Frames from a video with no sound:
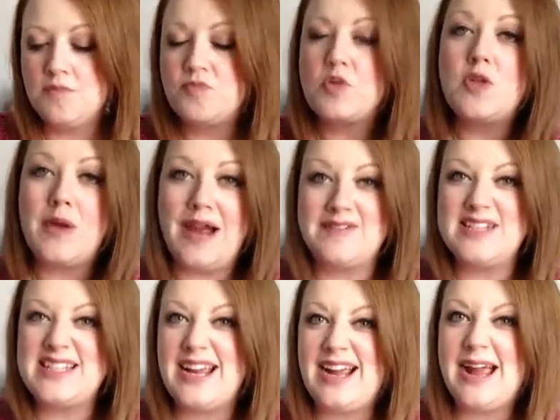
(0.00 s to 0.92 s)
Although I have to
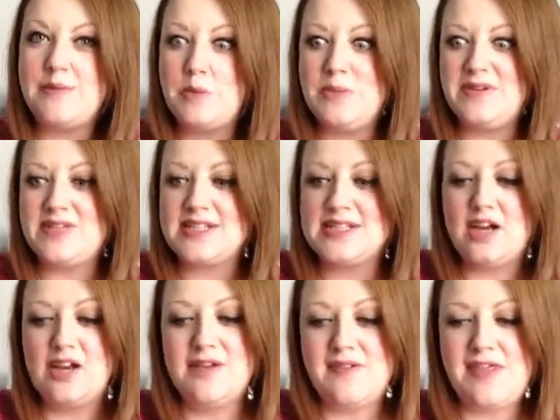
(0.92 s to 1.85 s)
say I am a bit of a
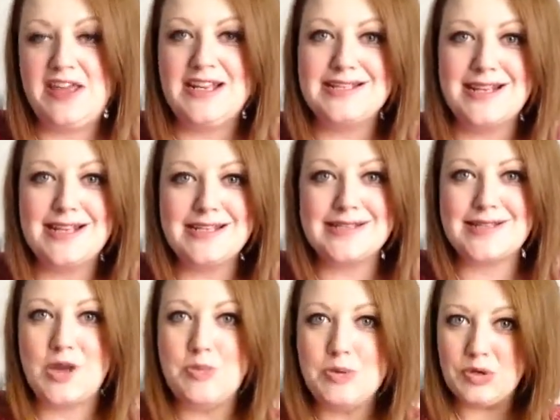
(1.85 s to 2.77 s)
sucker for things like
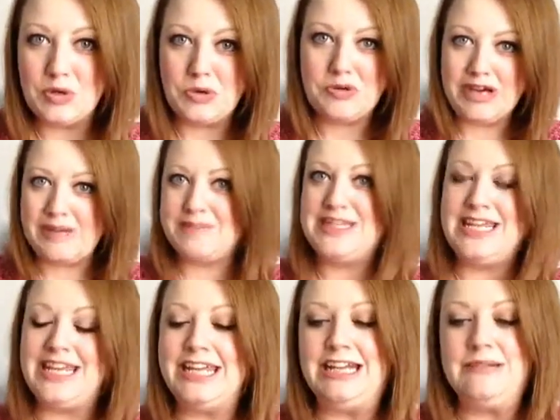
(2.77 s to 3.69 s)
soap and glory in
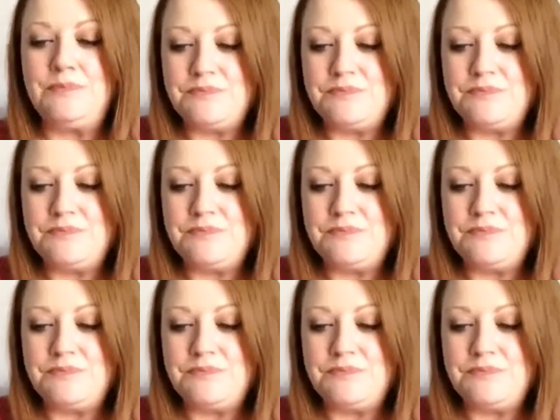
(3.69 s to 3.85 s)
particular.